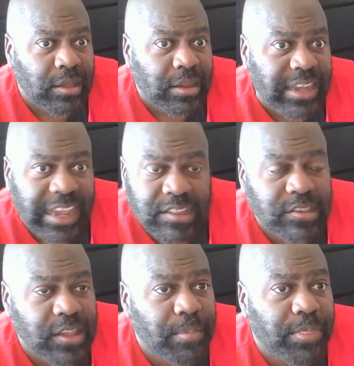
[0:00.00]
did
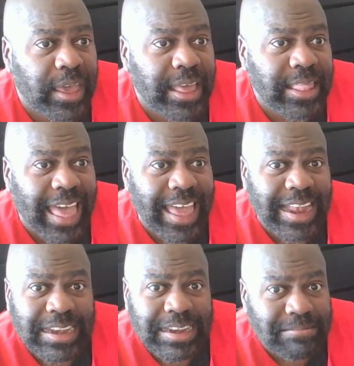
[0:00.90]
something
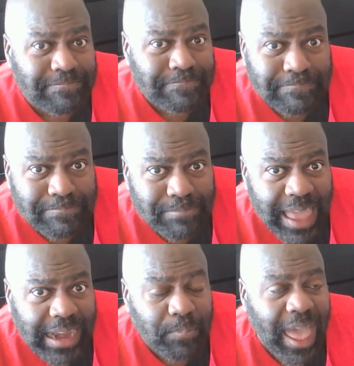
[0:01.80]
that
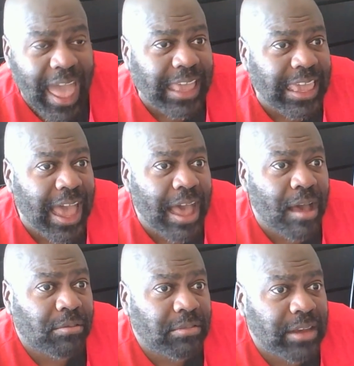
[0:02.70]
Manny
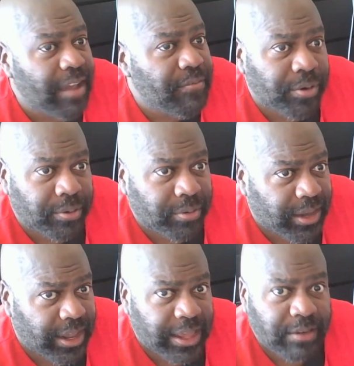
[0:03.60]
Pacquiao never
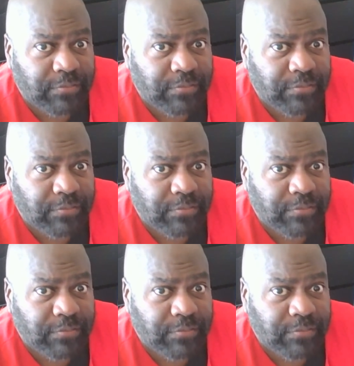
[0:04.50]
did,